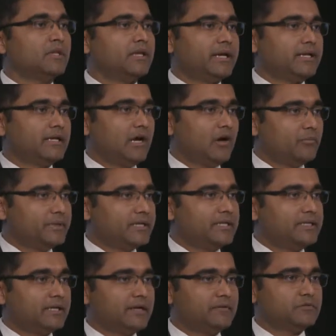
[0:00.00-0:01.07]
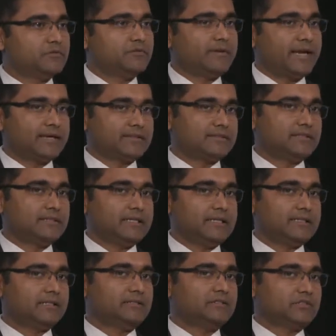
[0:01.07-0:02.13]
and how many times we
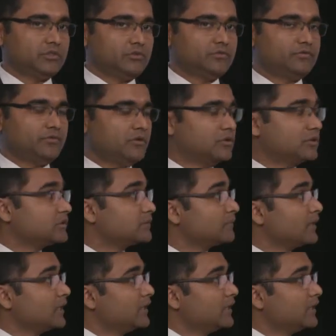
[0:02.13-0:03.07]
vaccinate and so forth.